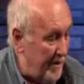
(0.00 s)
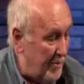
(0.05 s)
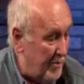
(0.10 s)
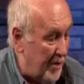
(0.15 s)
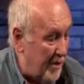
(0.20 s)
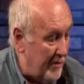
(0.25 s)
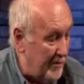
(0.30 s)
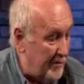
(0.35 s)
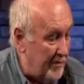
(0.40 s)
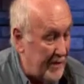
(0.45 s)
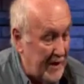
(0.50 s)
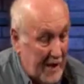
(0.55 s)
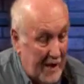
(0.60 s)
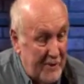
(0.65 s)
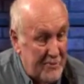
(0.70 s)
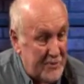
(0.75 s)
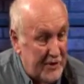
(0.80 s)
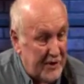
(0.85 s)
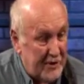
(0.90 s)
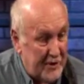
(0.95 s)
But the
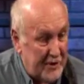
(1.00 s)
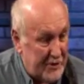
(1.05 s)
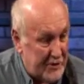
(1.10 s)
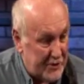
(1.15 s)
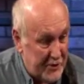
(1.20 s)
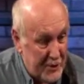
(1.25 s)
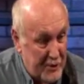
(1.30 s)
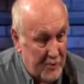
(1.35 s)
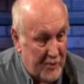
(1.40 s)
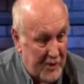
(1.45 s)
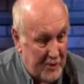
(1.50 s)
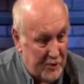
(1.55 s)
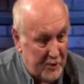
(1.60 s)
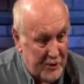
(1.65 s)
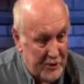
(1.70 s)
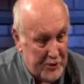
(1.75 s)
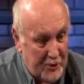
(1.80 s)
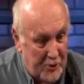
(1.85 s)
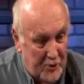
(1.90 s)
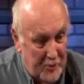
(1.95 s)
object is, and you might
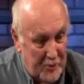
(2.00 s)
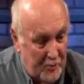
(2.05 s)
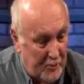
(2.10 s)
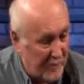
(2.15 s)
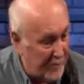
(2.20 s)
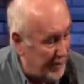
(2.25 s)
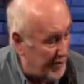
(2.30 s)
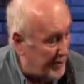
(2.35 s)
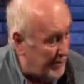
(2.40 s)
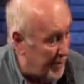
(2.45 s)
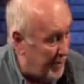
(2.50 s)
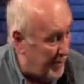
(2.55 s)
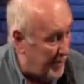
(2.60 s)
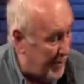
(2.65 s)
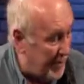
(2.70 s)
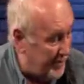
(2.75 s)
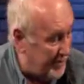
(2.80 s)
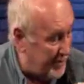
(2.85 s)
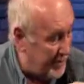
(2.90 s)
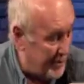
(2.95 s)
want to talk
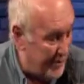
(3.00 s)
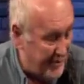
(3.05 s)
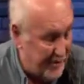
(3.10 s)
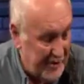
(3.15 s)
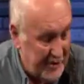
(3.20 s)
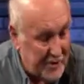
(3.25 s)
about some